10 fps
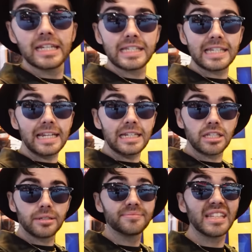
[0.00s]
Seen it.
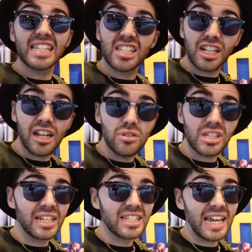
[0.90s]
it's
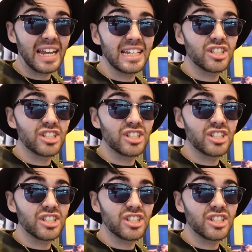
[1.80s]
closing, sadly.